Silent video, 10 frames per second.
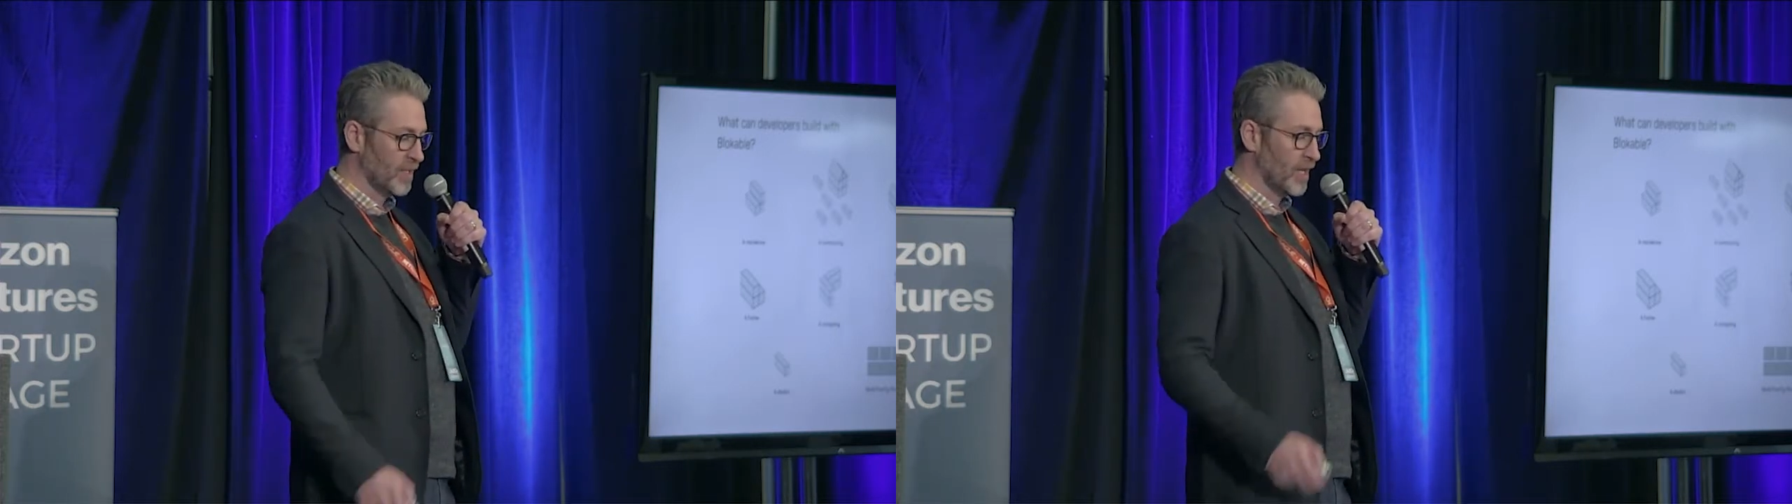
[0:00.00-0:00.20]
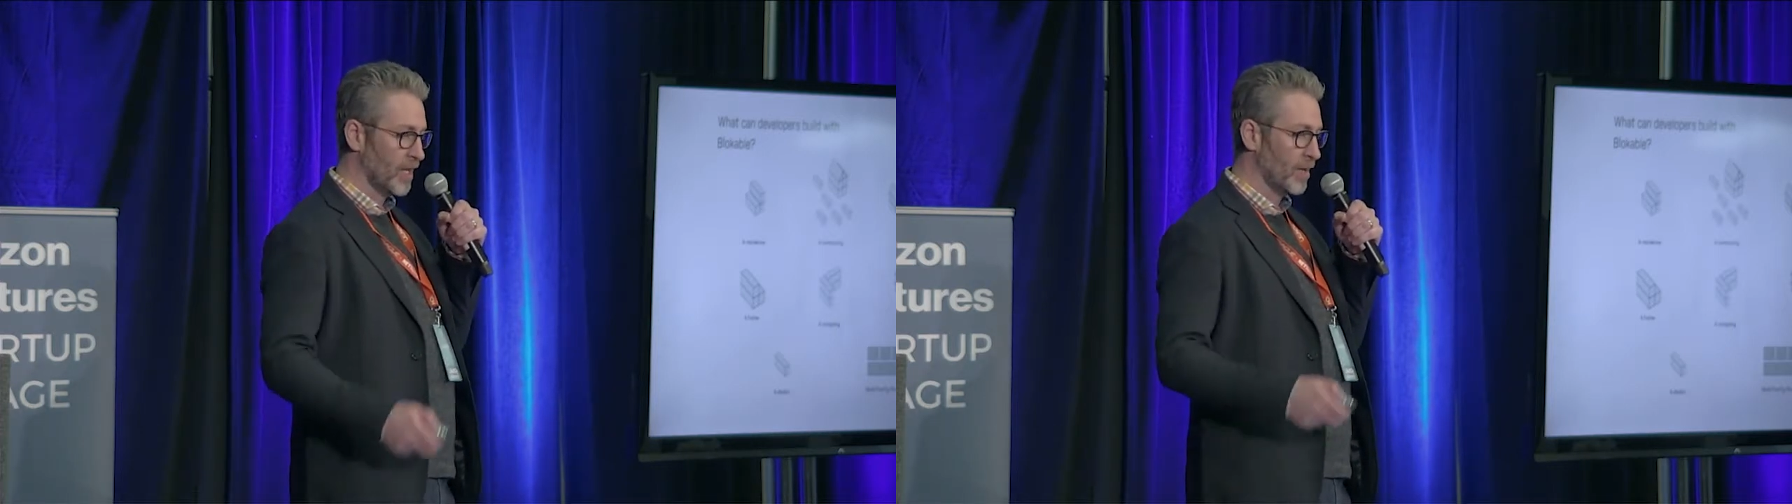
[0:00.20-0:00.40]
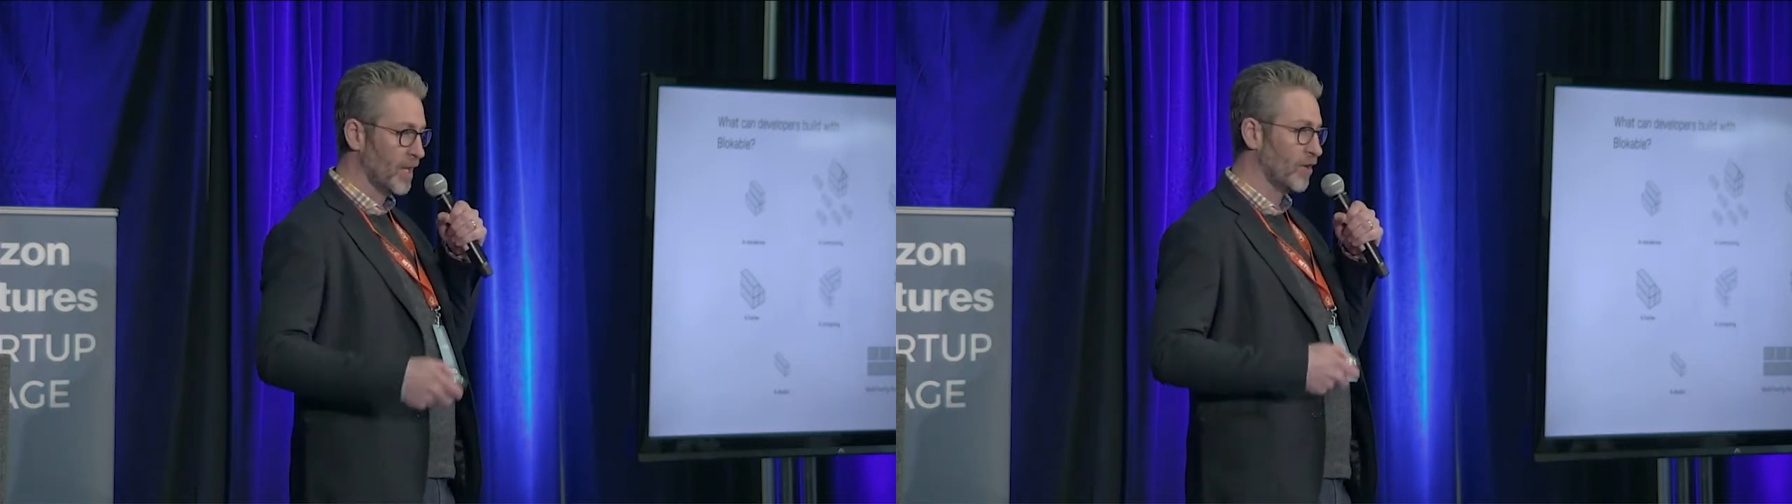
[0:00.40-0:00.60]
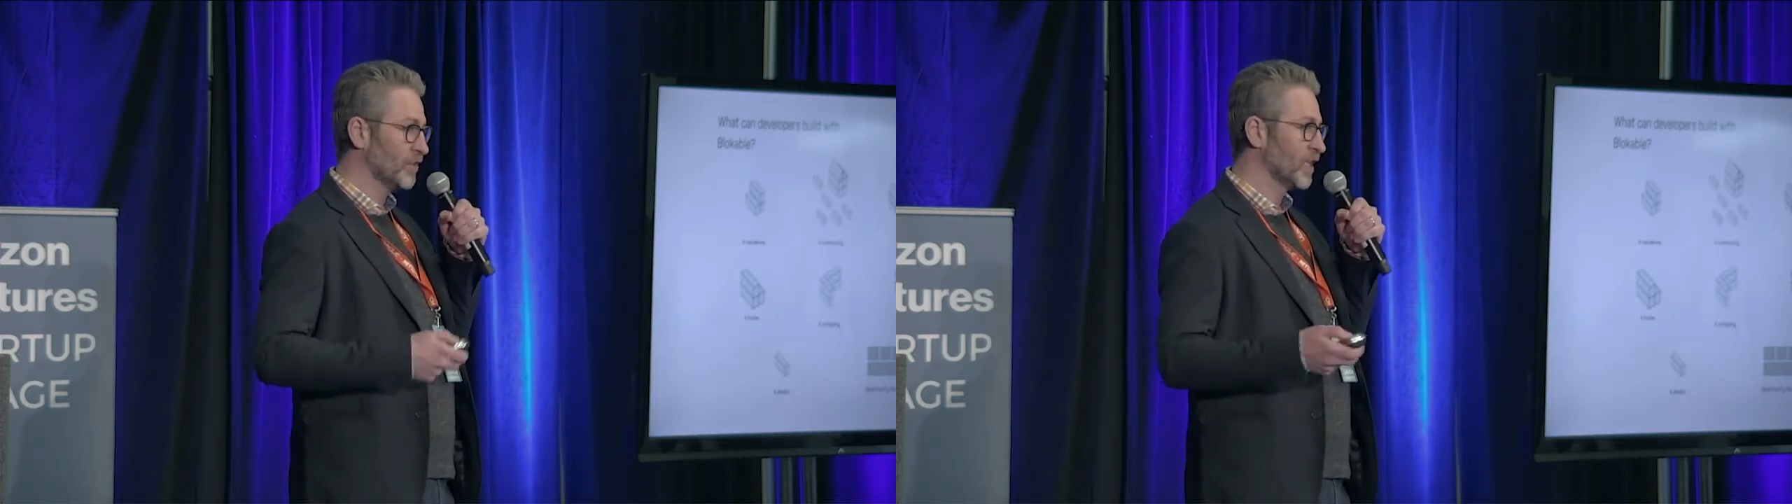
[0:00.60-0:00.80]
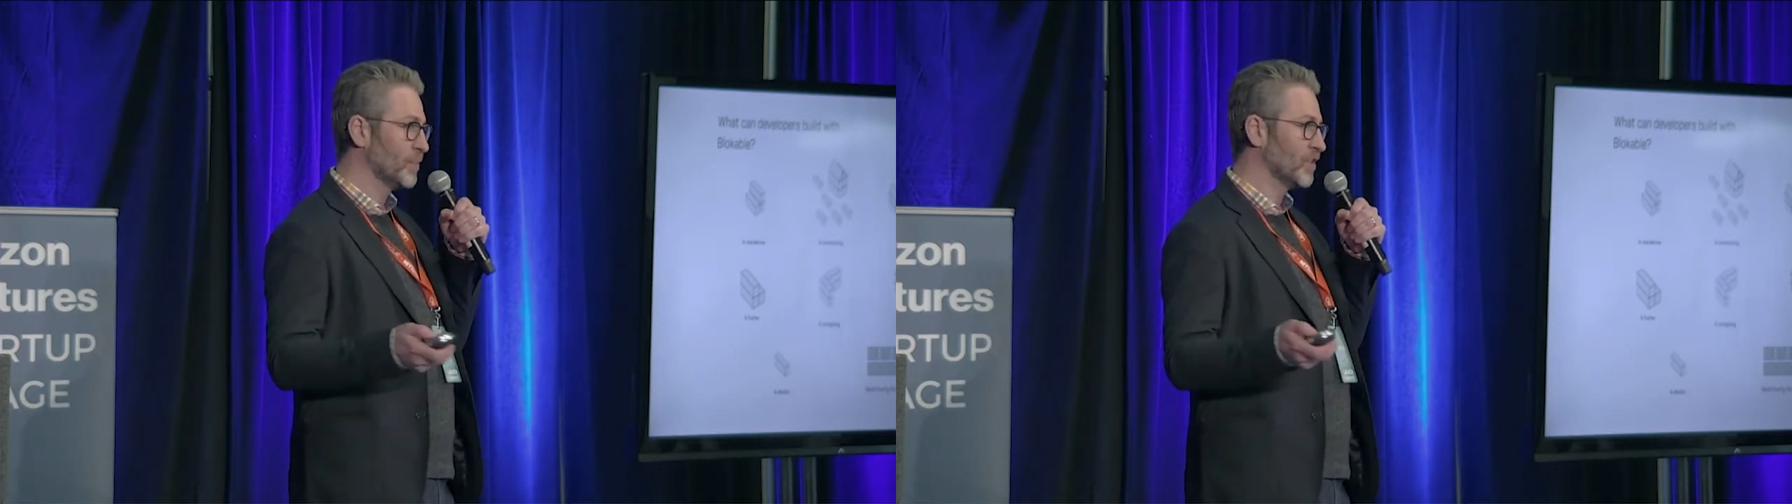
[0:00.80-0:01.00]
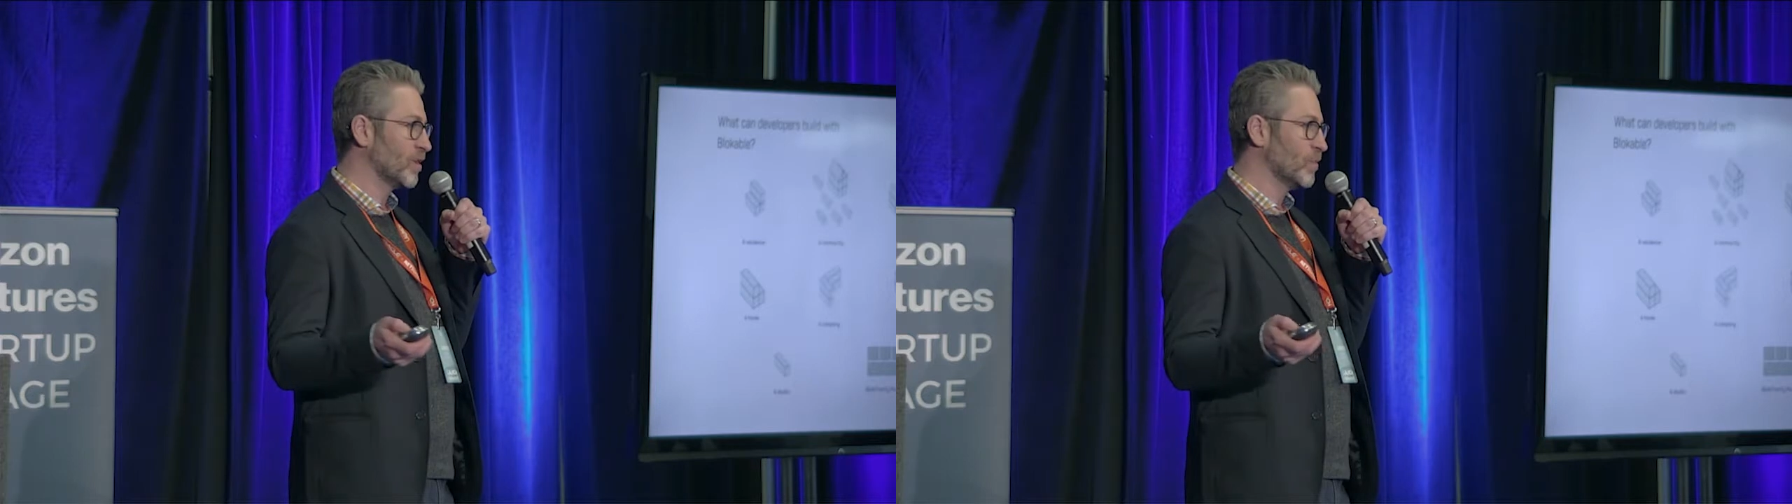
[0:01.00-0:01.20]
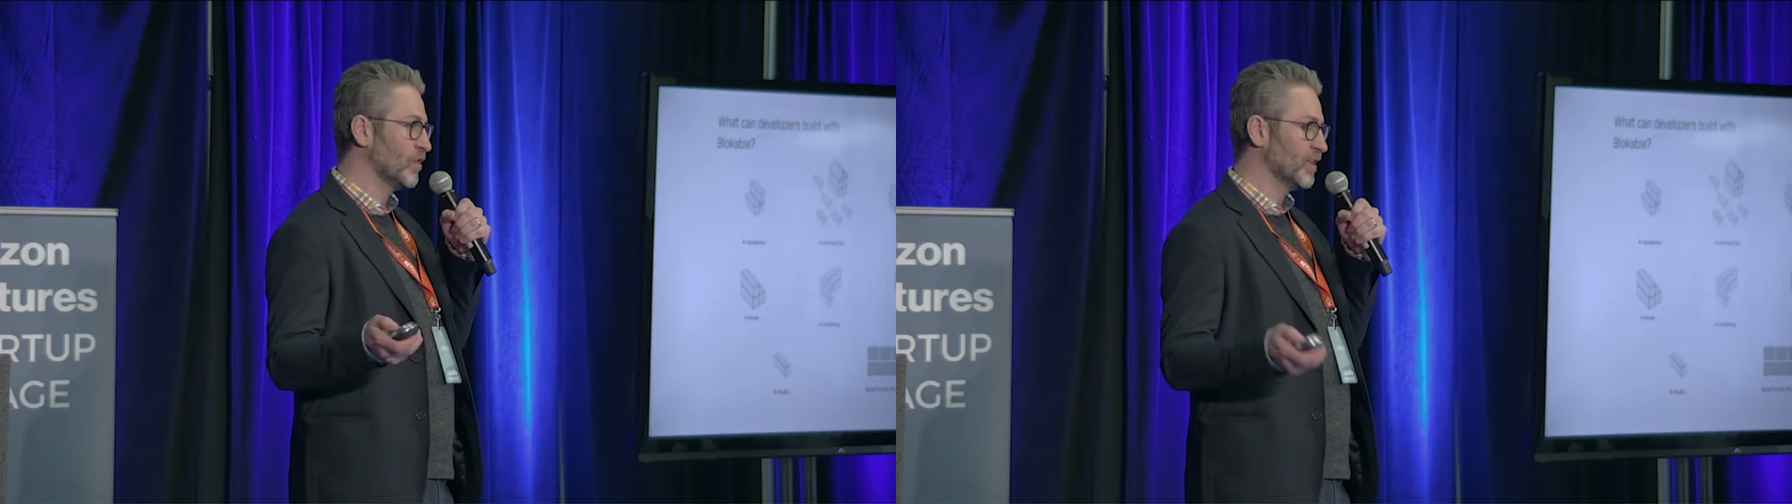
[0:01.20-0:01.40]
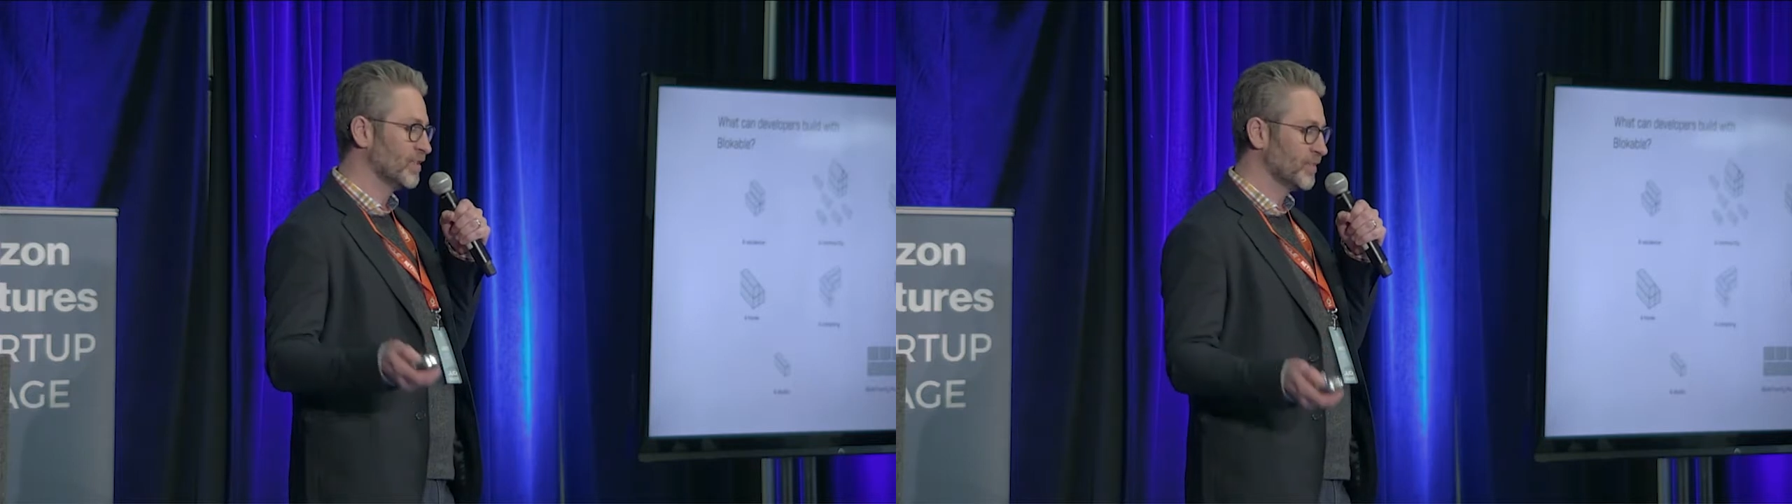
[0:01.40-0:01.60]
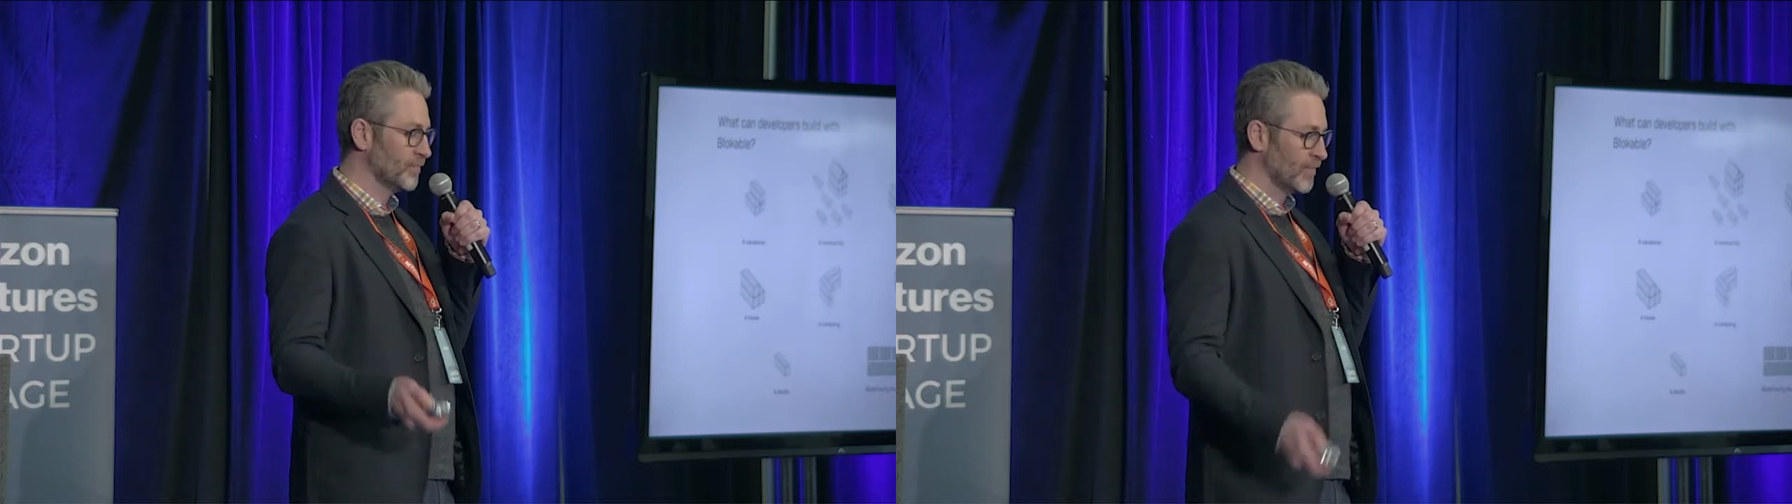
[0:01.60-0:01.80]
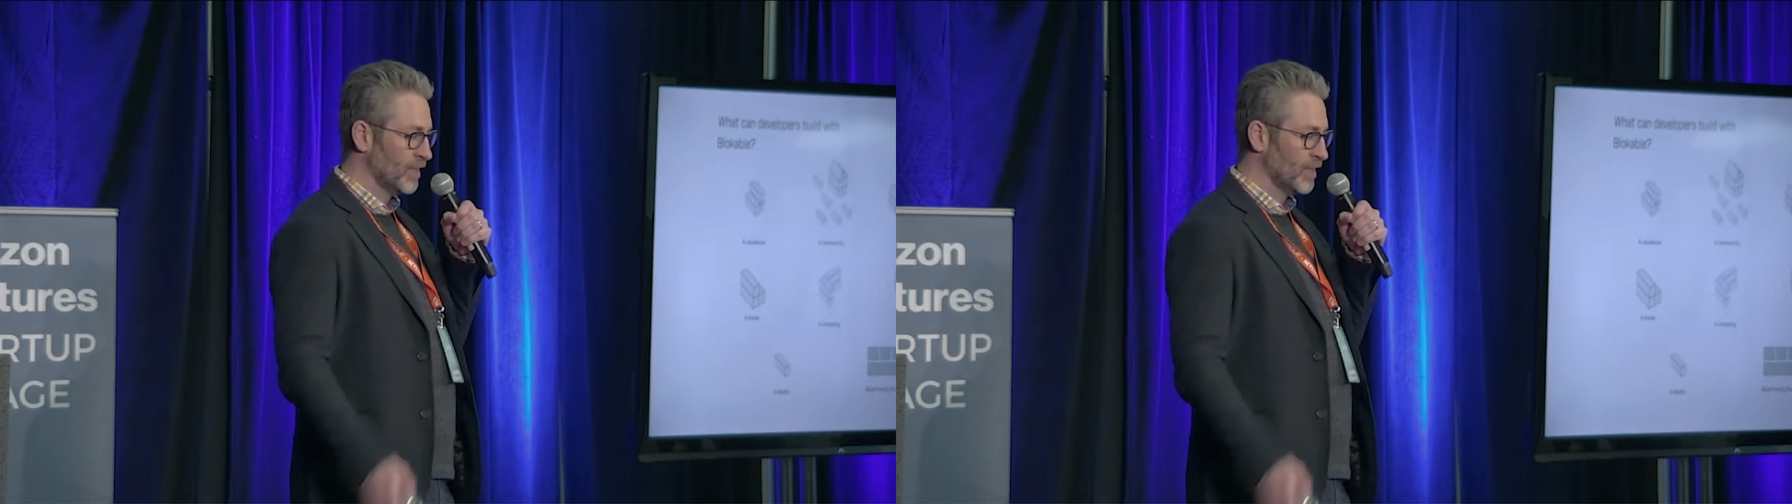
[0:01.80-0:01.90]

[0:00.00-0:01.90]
and all types of communities.